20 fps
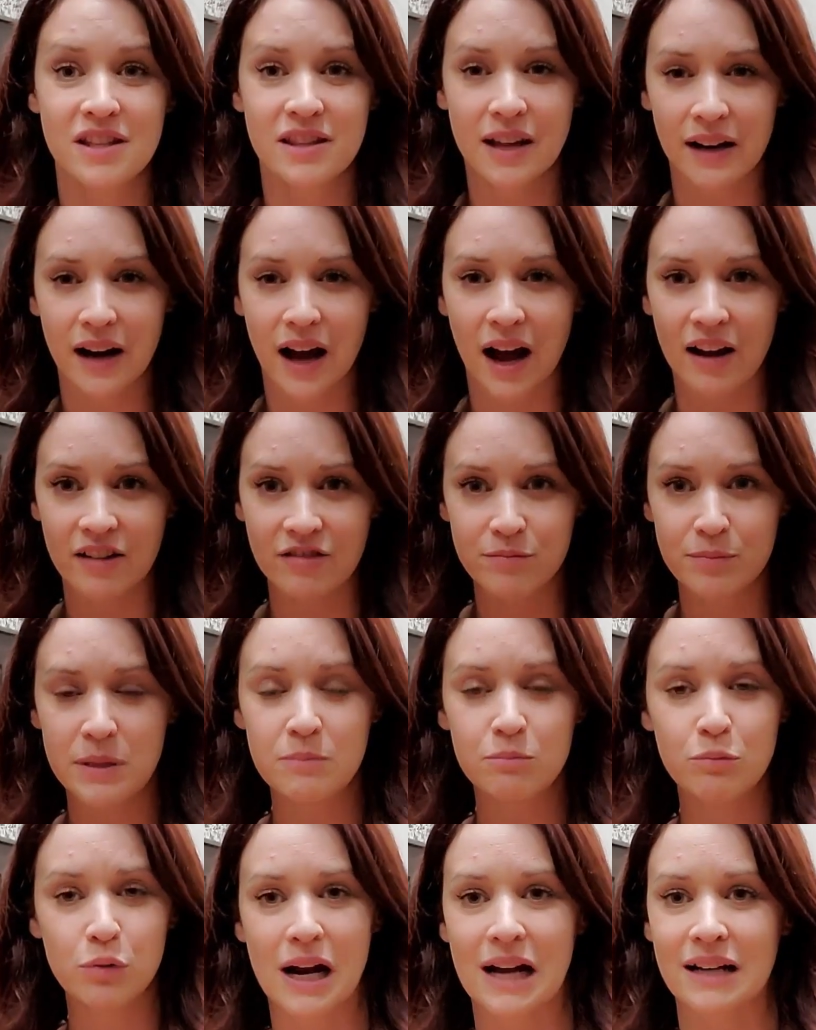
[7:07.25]
that I've
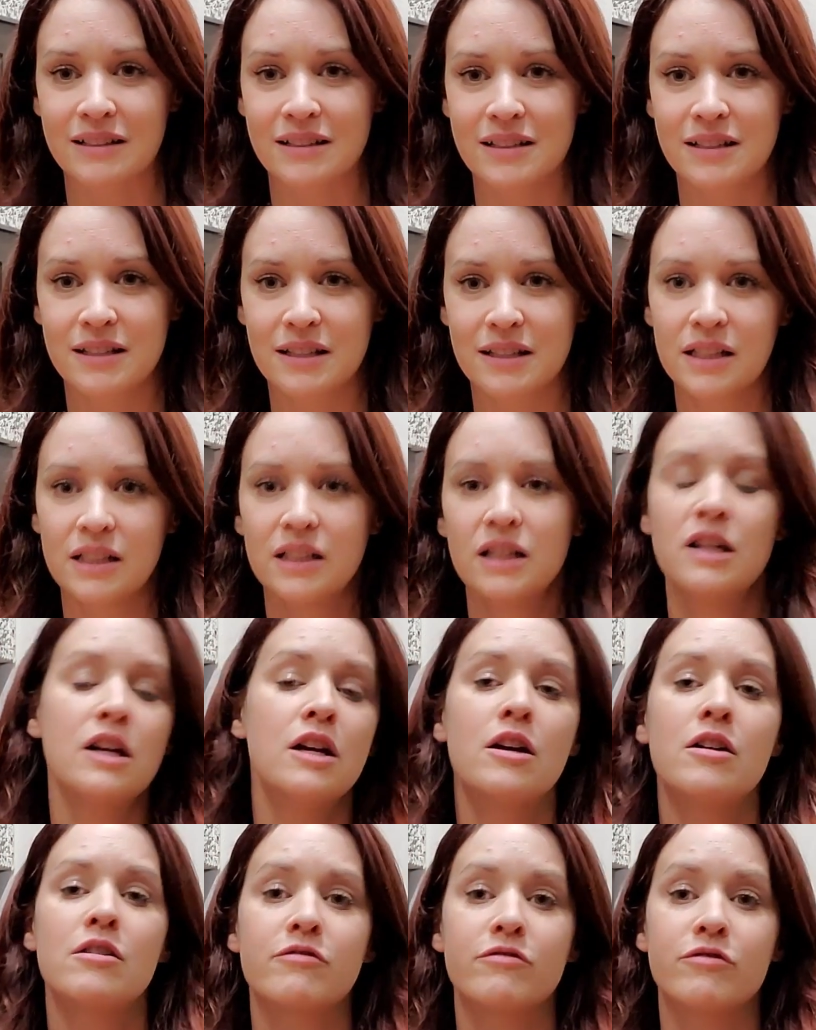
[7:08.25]
been practicing
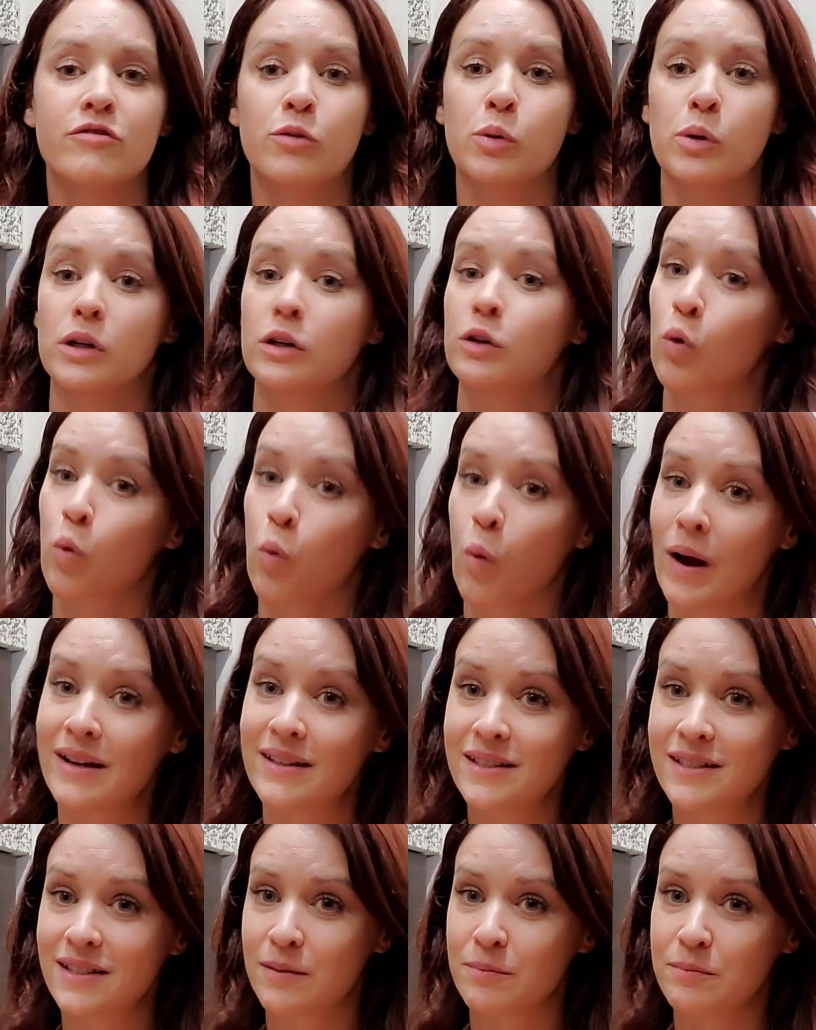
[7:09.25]
for quite
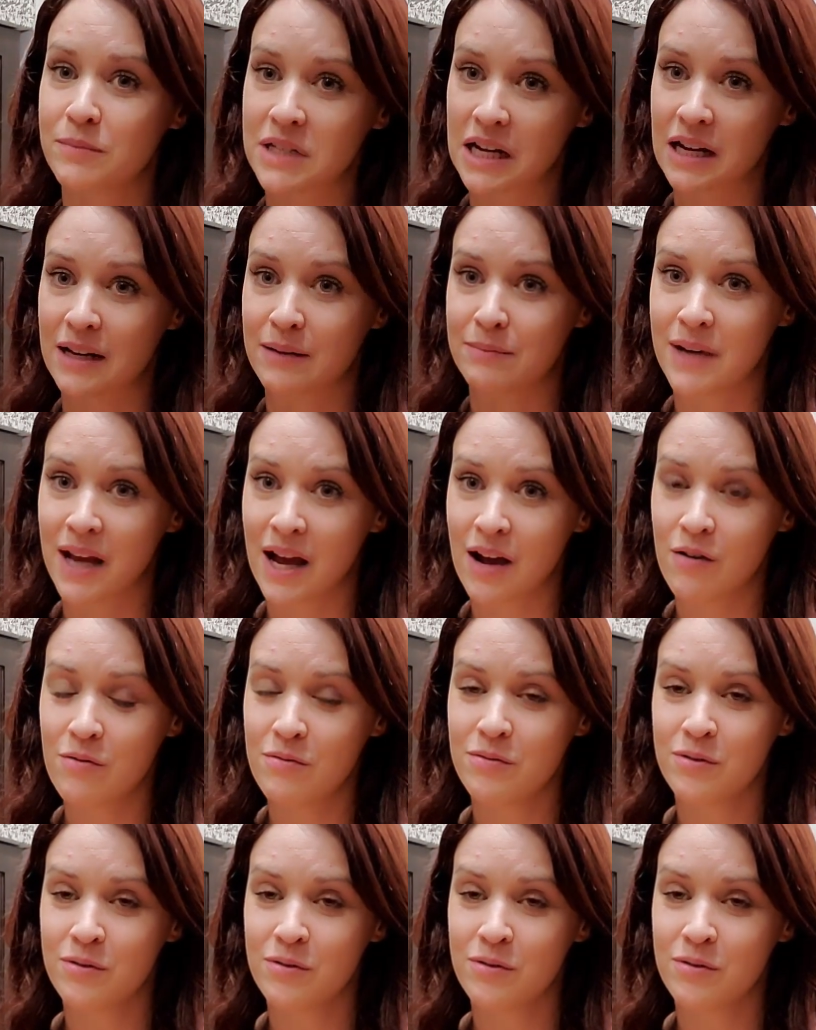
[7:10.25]
some time now